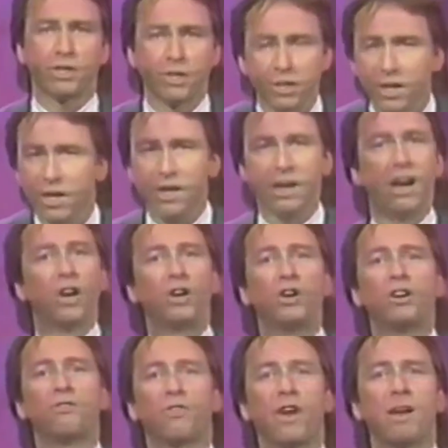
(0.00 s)
And at the
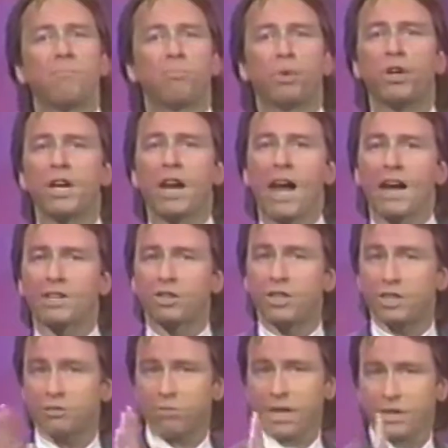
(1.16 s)
time, the national
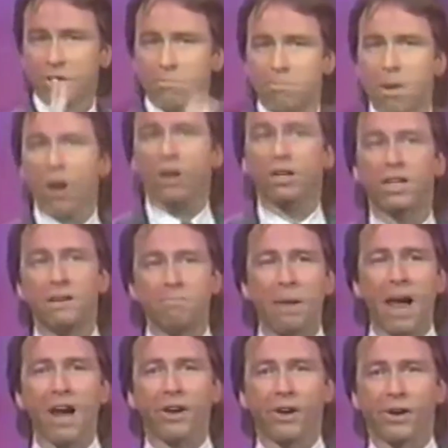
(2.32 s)
chairman was a gentleman by
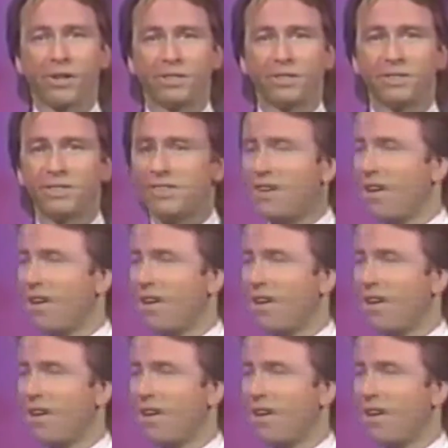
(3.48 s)
the name of John